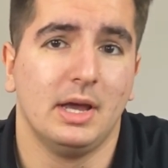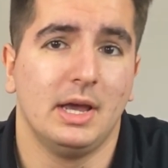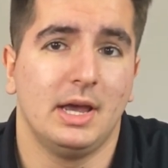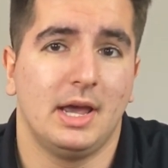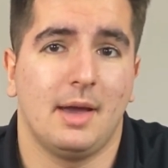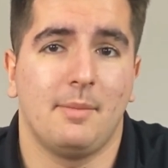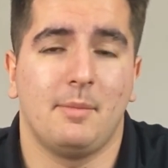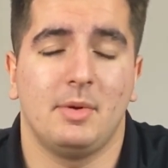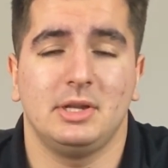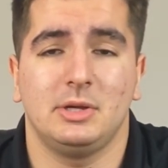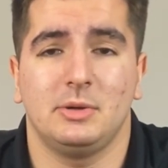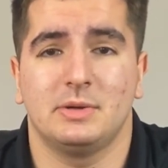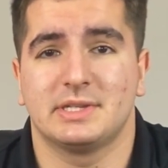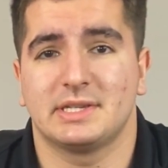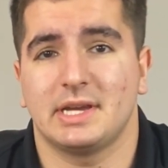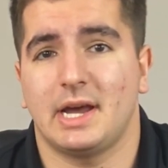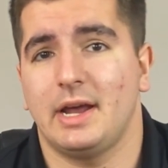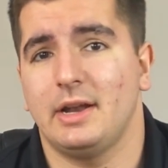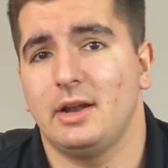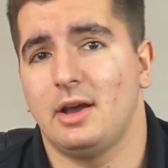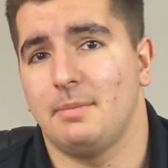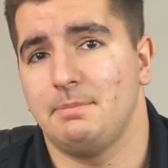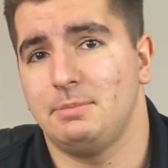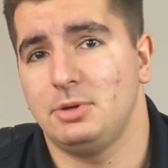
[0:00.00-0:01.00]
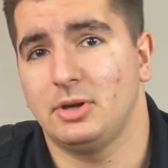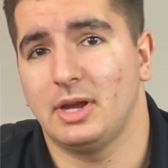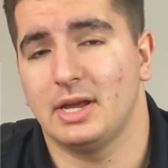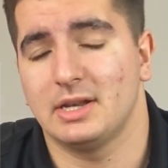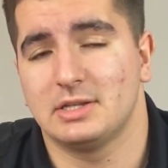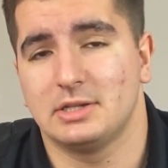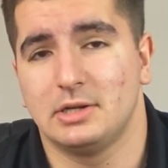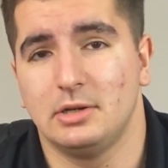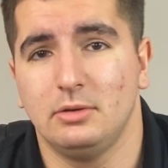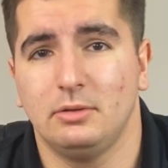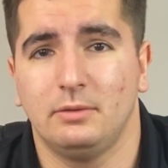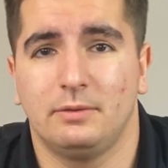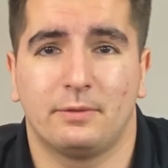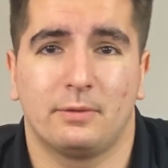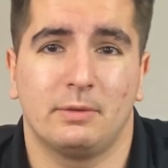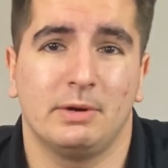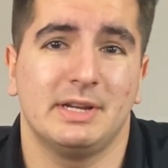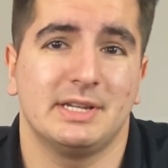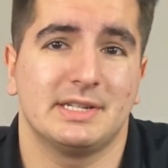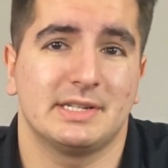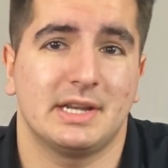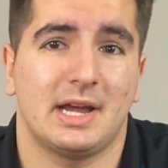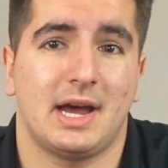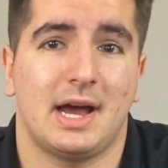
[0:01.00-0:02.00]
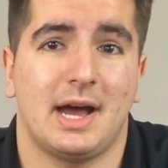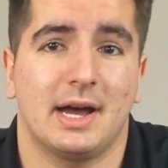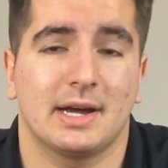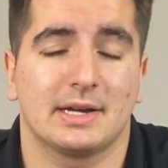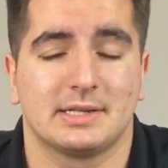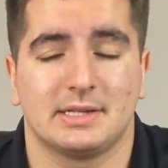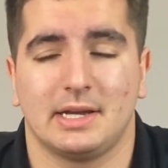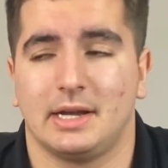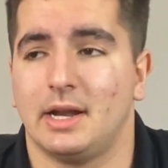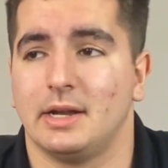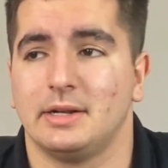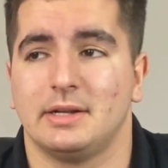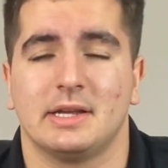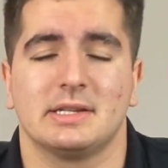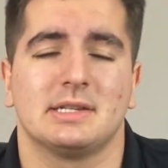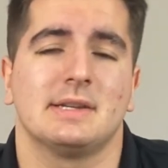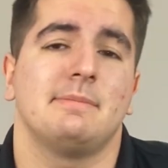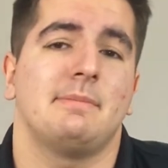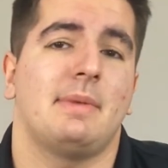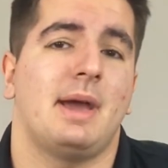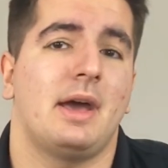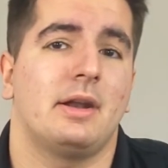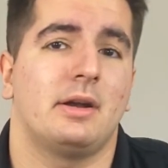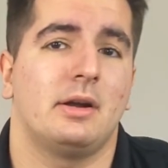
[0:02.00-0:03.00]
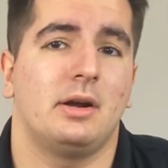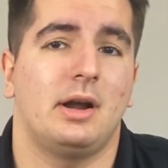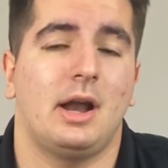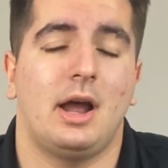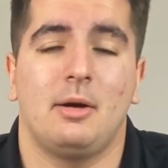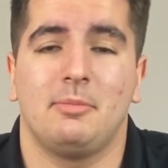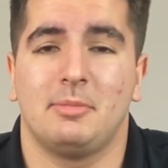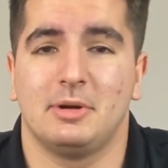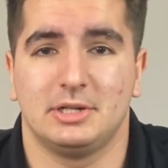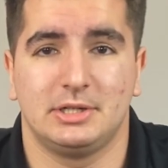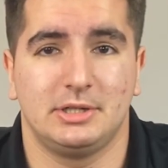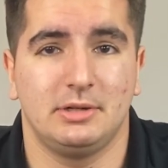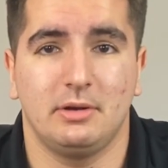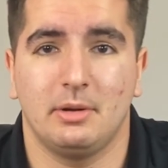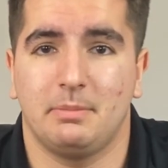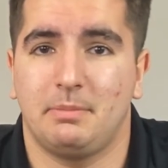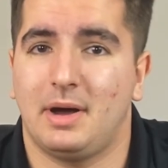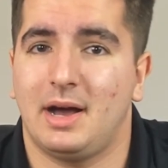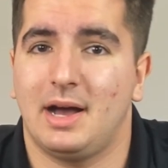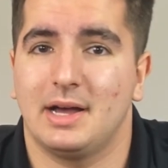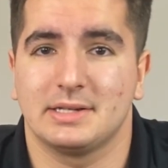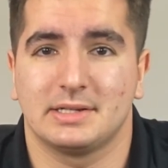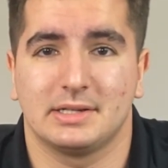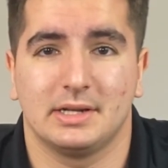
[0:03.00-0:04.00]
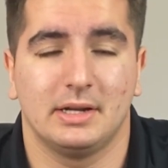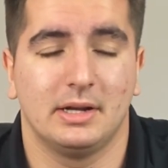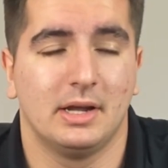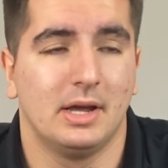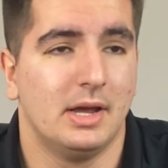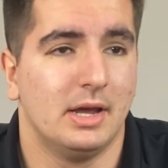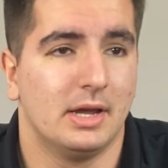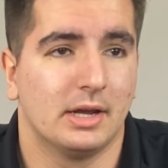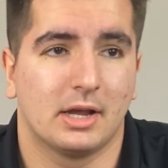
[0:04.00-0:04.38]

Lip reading: and when you sign up, you get 2 free stocks, and it doesn't matter how much you deposit.